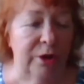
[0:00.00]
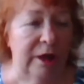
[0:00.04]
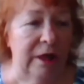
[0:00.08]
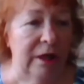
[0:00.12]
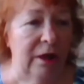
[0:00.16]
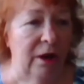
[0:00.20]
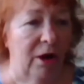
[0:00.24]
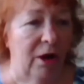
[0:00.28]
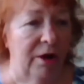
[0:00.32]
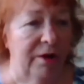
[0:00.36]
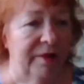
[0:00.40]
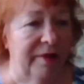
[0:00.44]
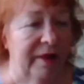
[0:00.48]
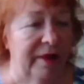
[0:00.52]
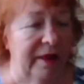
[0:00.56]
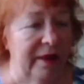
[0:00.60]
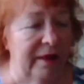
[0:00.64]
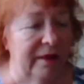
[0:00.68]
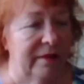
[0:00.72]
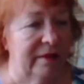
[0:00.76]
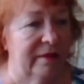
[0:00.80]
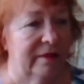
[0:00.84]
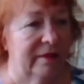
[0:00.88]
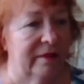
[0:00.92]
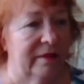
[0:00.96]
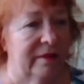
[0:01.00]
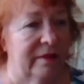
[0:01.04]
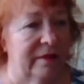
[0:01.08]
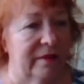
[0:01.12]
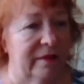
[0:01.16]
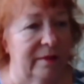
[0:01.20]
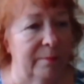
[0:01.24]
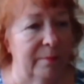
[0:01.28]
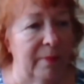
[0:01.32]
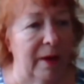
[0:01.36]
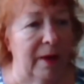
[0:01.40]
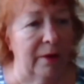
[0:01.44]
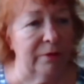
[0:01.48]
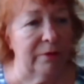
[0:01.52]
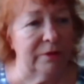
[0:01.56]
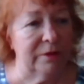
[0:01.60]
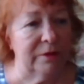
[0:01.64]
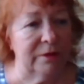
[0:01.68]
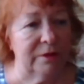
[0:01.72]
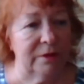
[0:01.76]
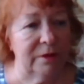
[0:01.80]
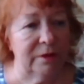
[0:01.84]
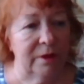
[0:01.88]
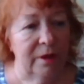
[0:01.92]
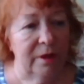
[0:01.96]
I think the
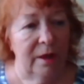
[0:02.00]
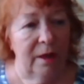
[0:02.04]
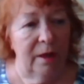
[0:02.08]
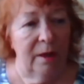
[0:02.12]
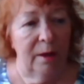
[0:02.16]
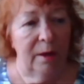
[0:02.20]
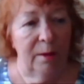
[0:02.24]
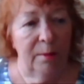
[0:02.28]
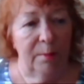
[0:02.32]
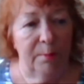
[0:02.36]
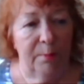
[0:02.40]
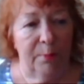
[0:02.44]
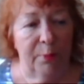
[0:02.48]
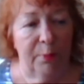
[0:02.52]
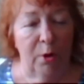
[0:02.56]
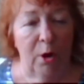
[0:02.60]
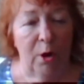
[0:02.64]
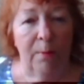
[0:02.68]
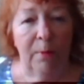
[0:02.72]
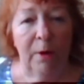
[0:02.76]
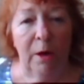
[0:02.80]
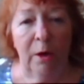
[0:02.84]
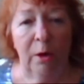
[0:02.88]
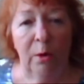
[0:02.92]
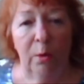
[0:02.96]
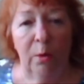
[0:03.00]
most prominent